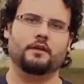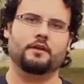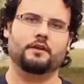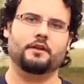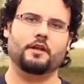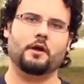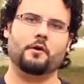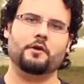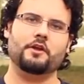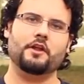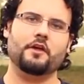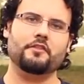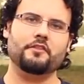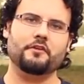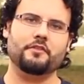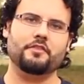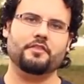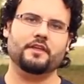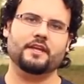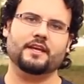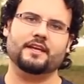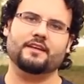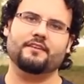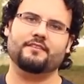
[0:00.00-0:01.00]
Now another
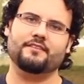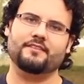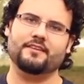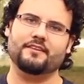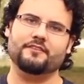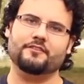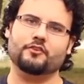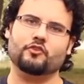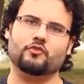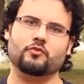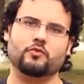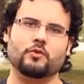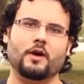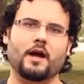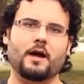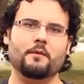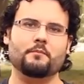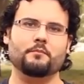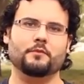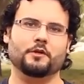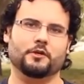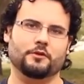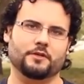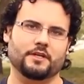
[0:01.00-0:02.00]
thing is this crop
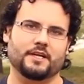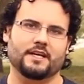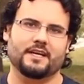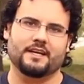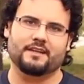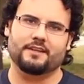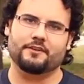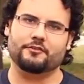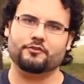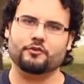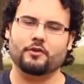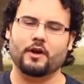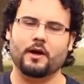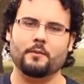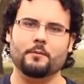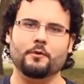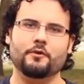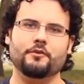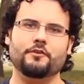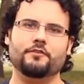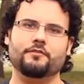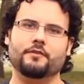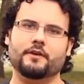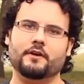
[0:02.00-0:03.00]
mode. This crop
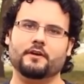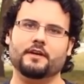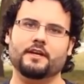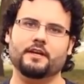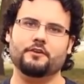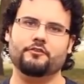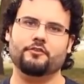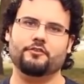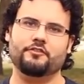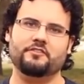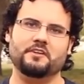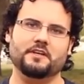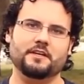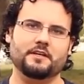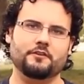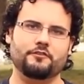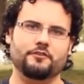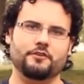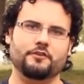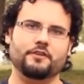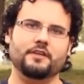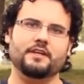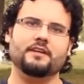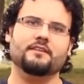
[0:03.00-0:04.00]
mode is very interesting. It's
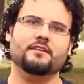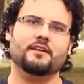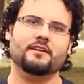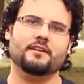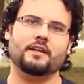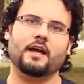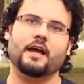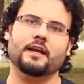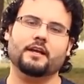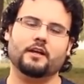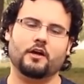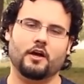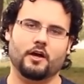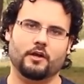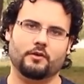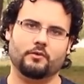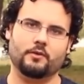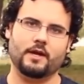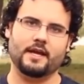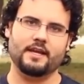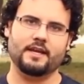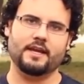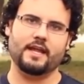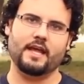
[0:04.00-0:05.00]
unique to Nikon
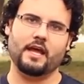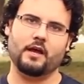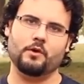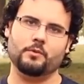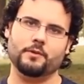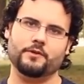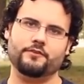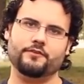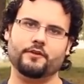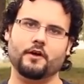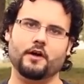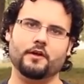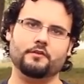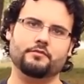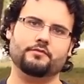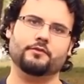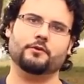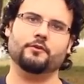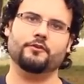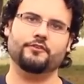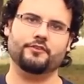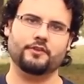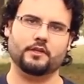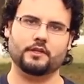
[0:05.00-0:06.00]
right now. We saw it
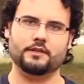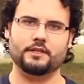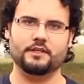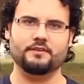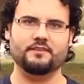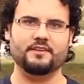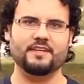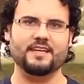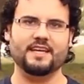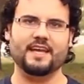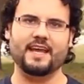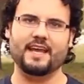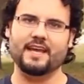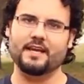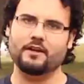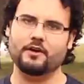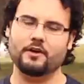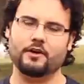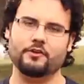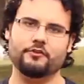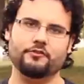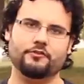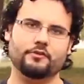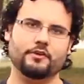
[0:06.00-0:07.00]
first on the
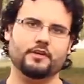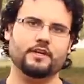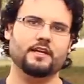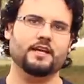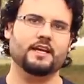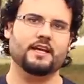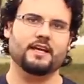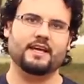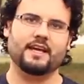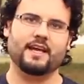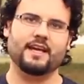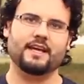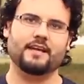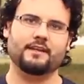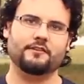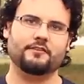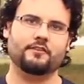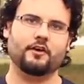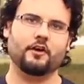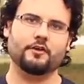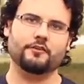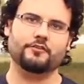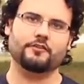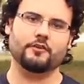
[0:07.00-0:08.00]
D800. It's
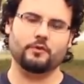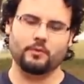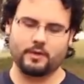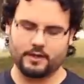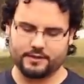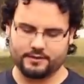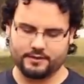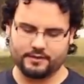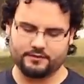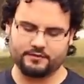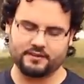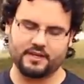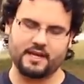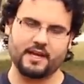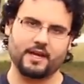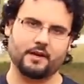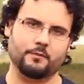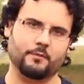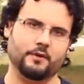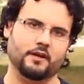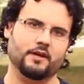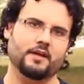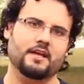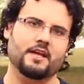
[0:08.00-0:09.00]
also on this
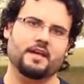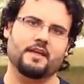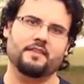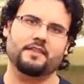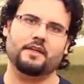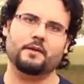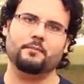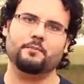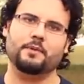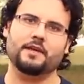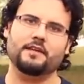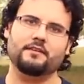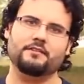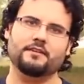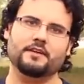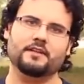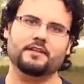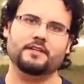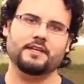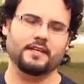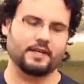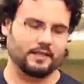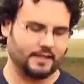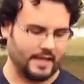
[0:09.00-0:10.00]
camera. That
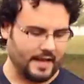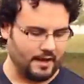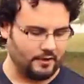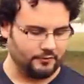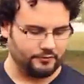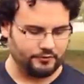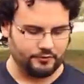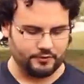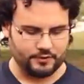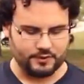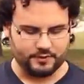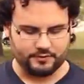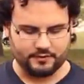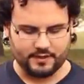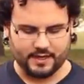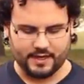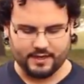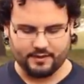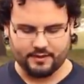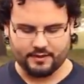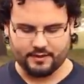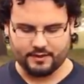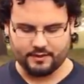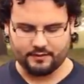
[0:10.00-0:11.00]
basically allows you to
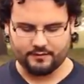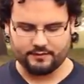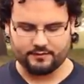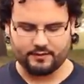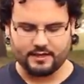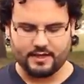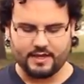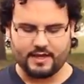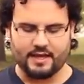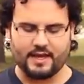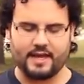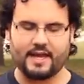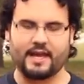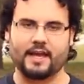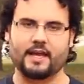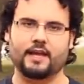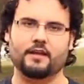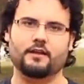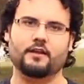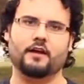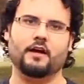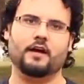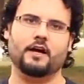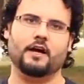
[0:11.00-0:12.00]
take this
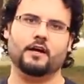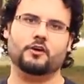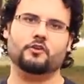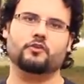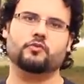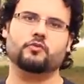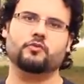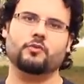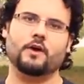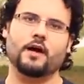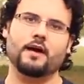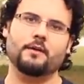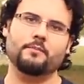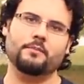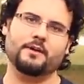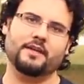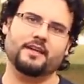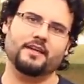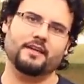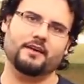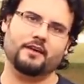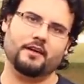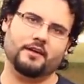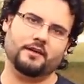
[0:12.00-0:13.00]
and uh, crop
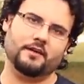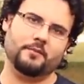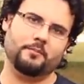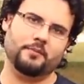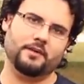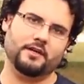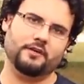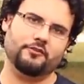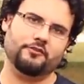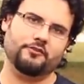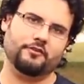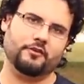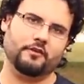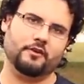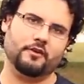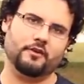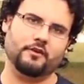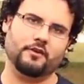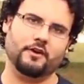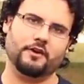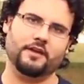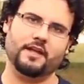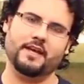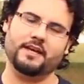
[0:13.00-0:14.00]
in on a picture,
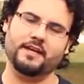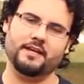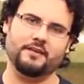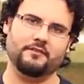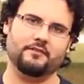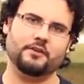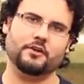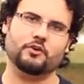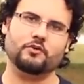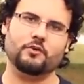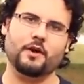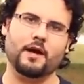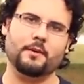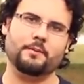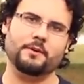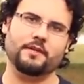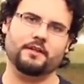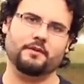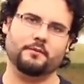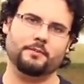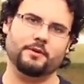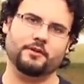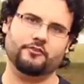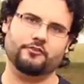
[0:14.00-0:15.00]
or not even crop
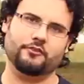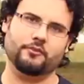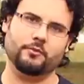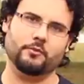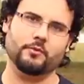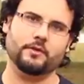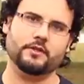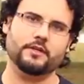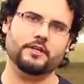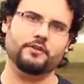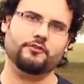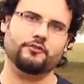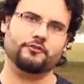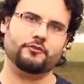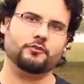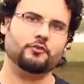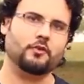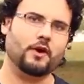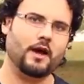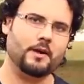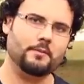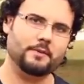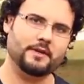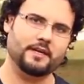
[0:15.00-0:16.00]
in the picture, you're really just
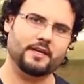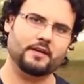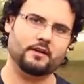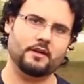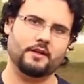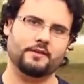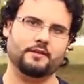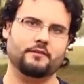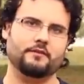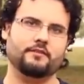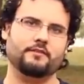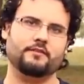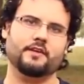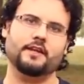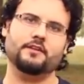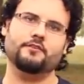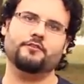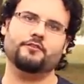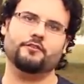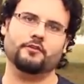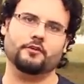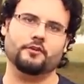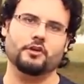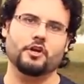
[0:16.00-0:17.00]
cropping in on the
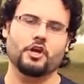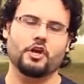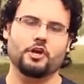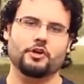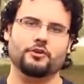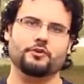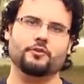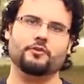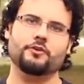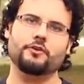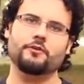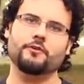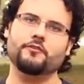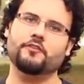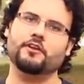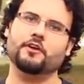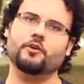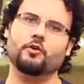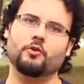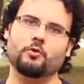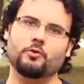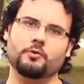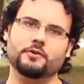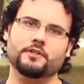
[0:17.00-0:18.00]
sensor. You're
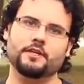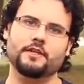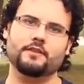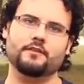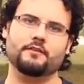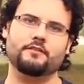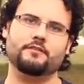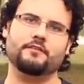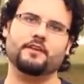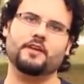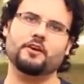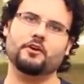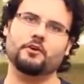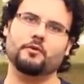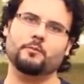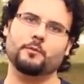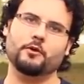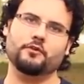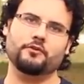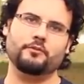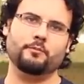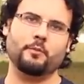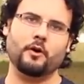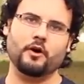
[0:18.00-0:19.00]
using only the
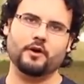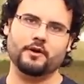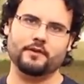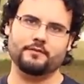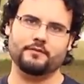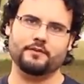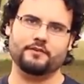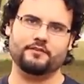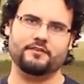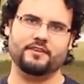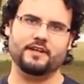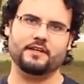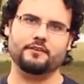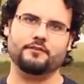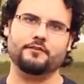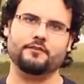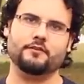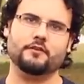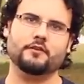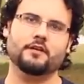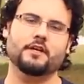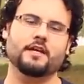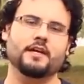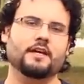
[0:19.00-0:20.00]
centermost part of the
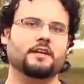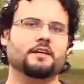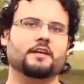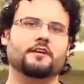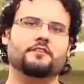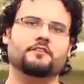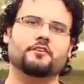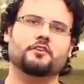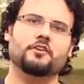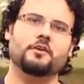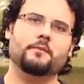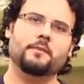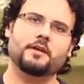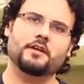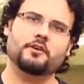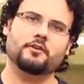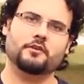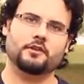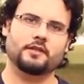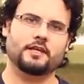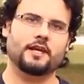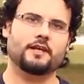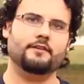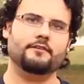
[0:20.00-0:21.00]
sensor. It's gonna make
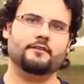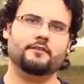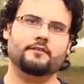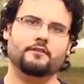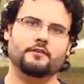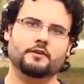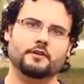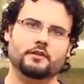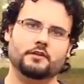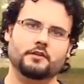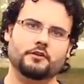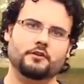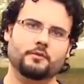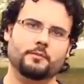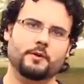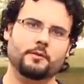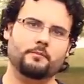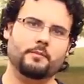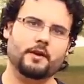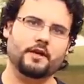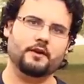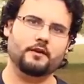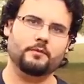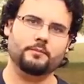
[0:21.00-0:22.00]
your lenses look a little
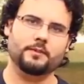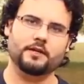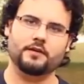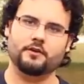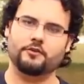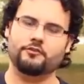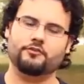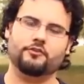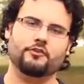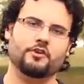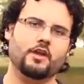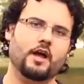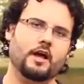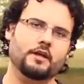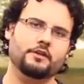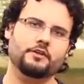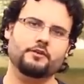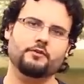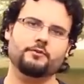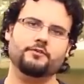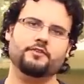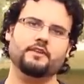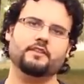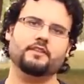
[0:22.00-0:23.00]
bit better because you're not
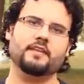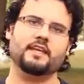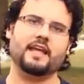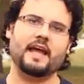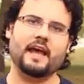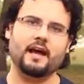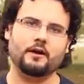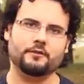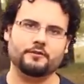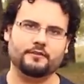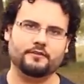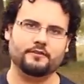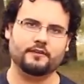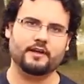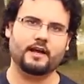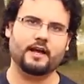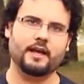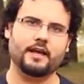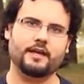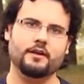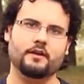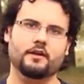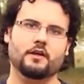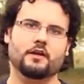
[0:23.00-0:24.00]
using the
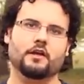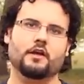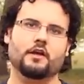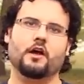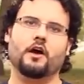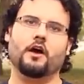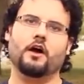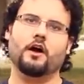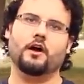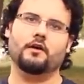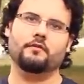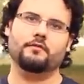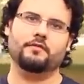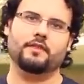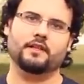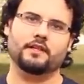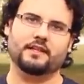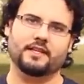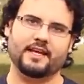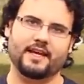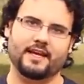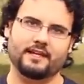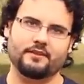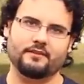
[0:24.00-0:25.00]
outside of the
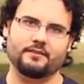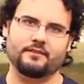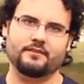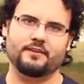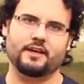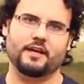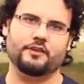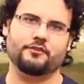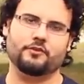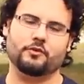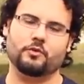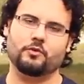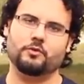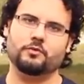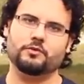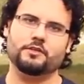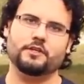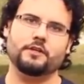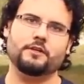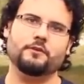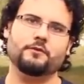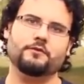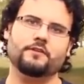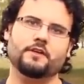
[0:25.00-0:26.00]
lens and you're
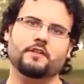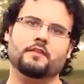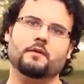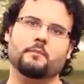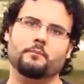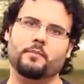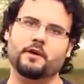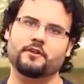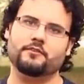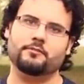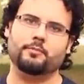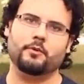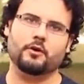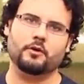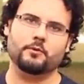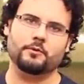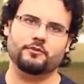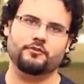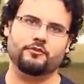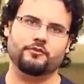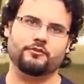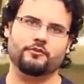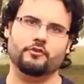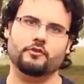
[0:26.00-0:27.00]
only using the best part
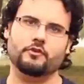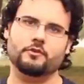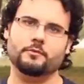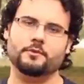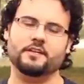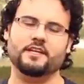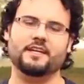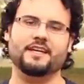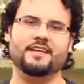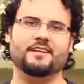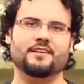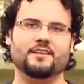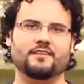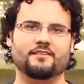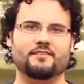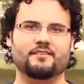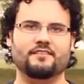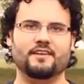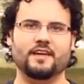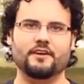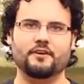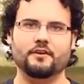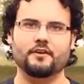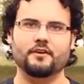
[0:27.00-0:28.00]
which is normally in the
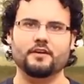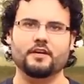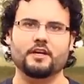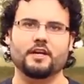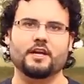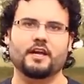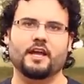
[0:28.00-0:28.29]
center.